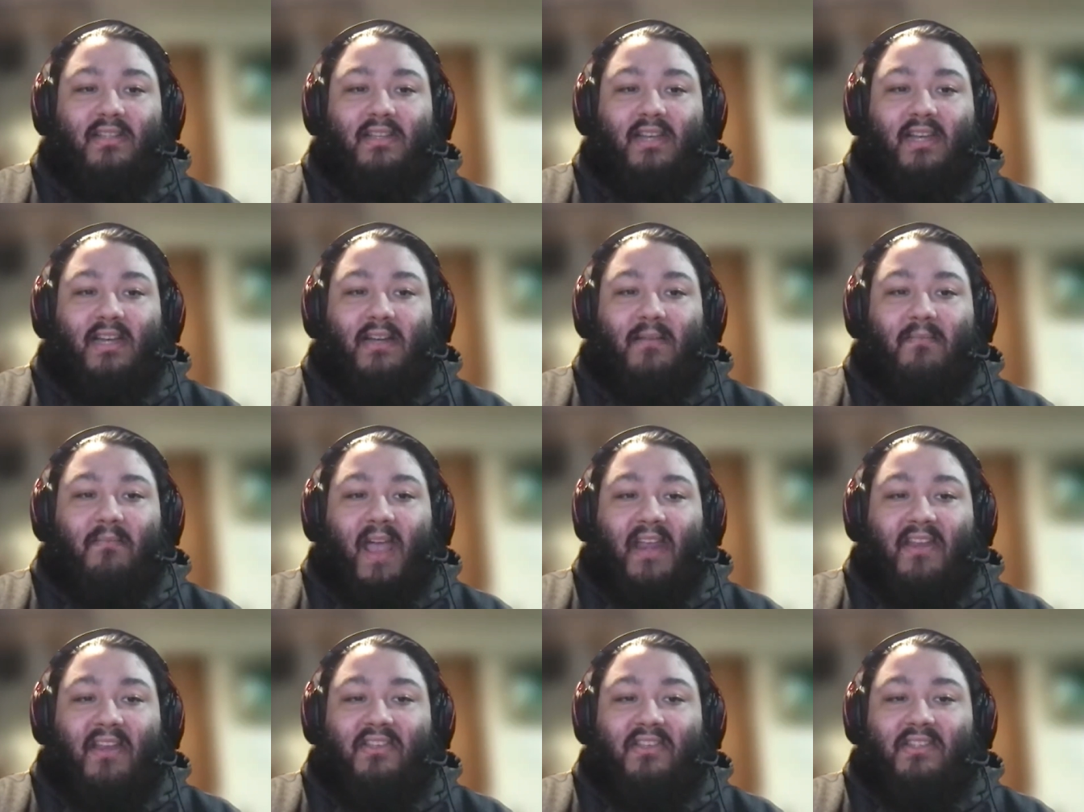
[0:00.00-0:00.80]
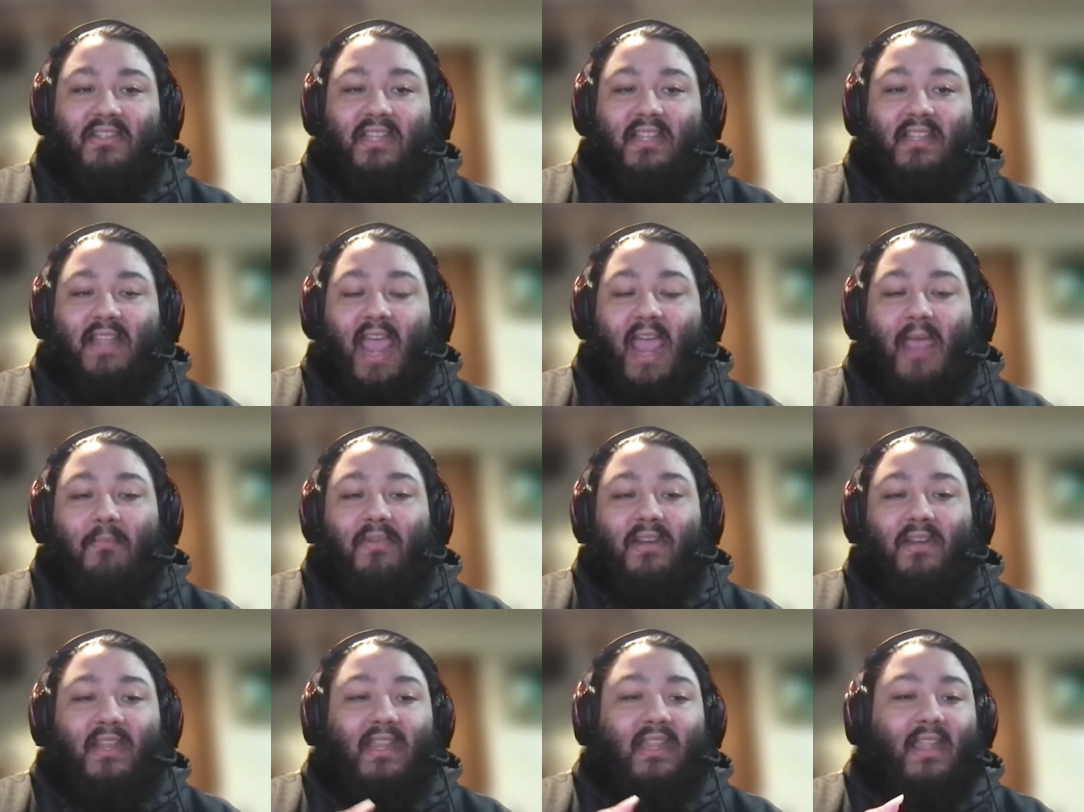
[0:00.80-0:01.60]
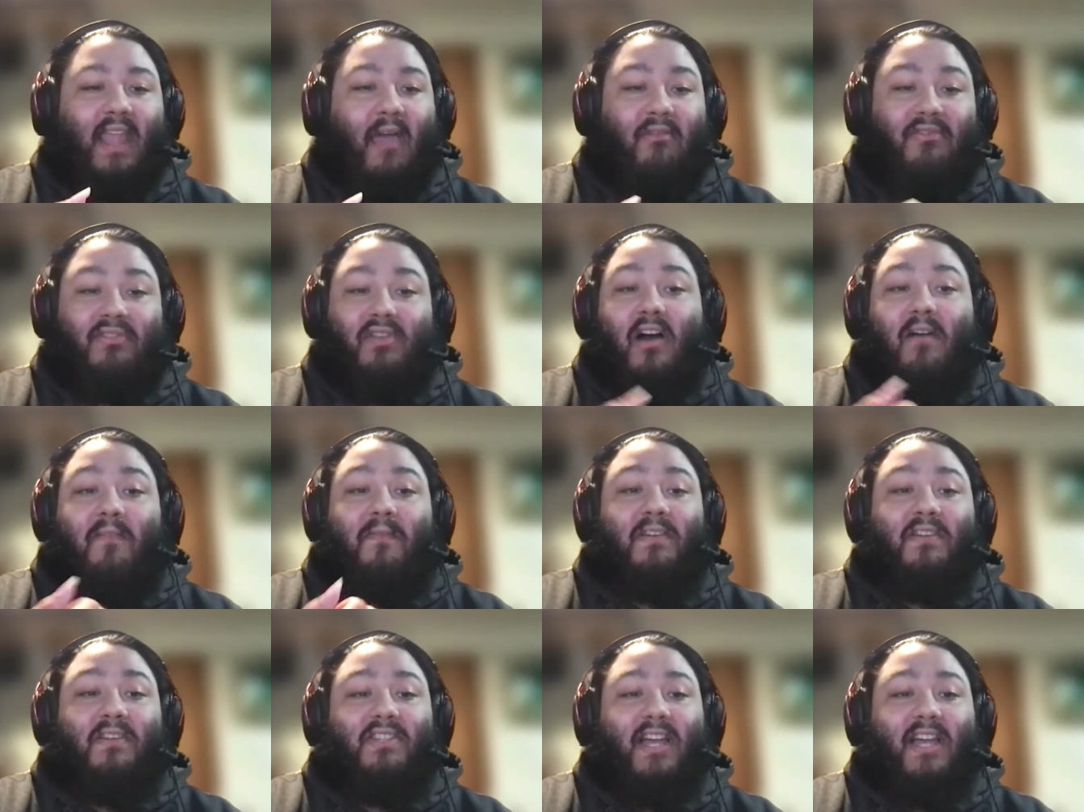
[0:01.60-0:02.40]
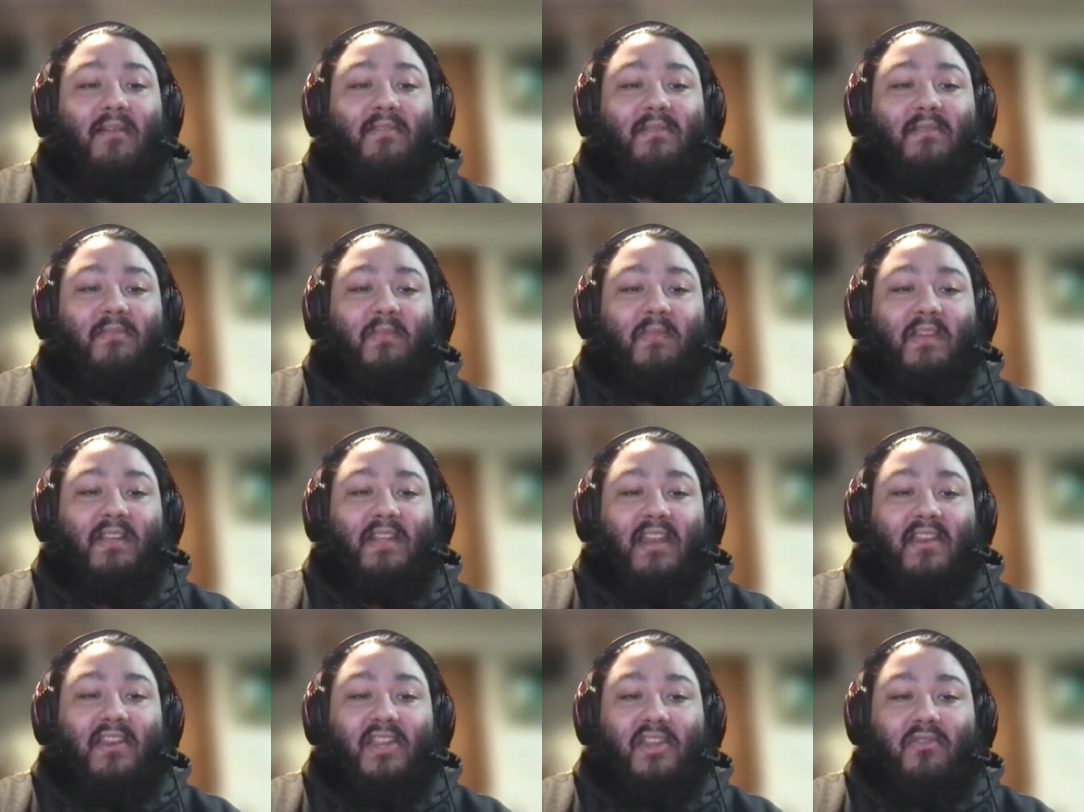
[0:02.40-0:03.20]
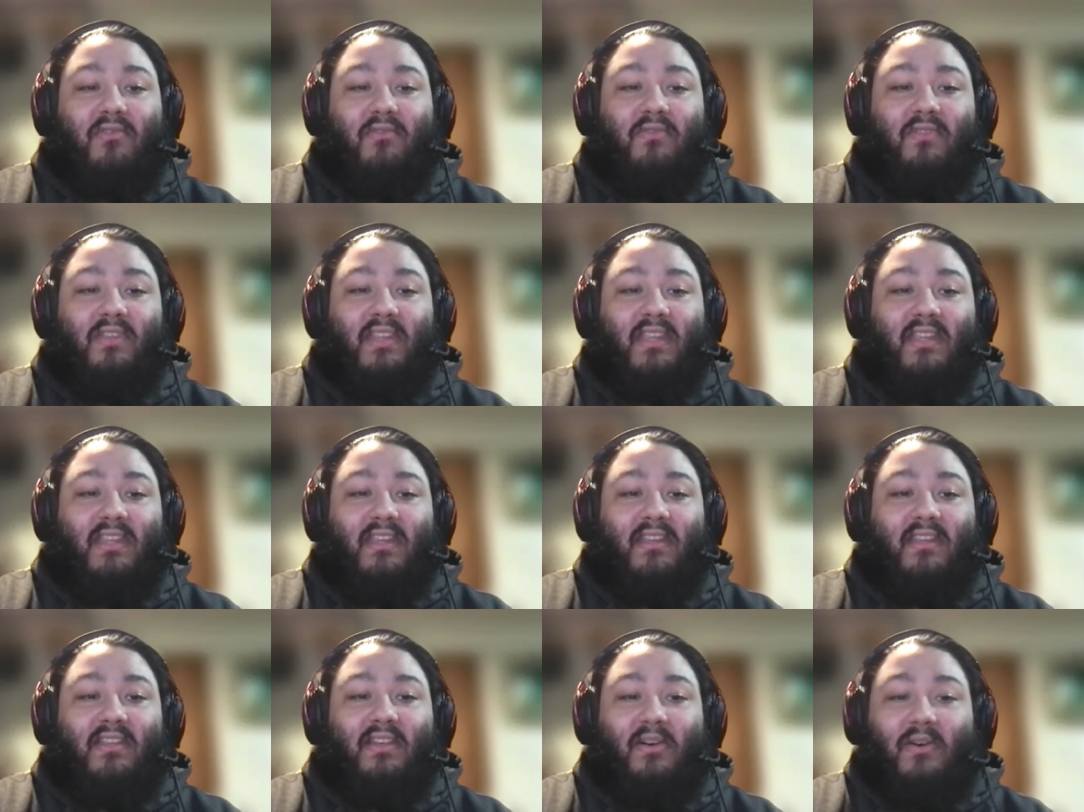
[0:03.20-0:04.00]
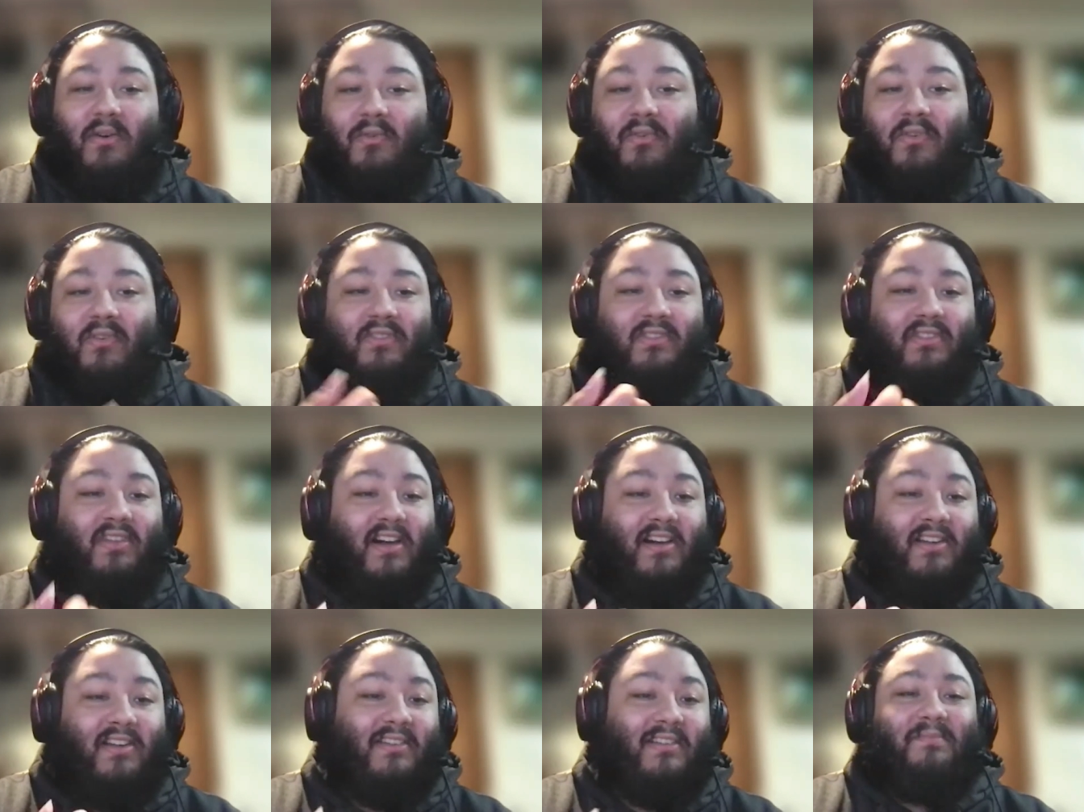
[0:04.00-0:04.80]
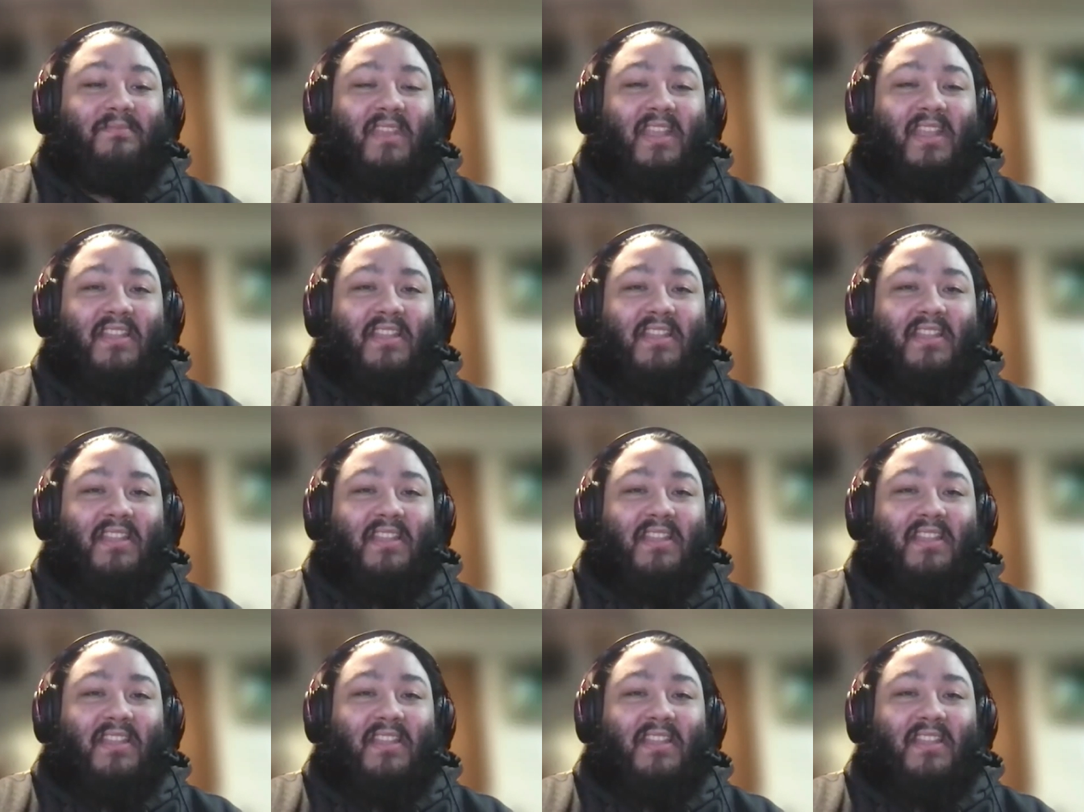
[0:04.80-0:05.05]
um, I just happened to I was offered a job simply because I knew the the owner's daughter,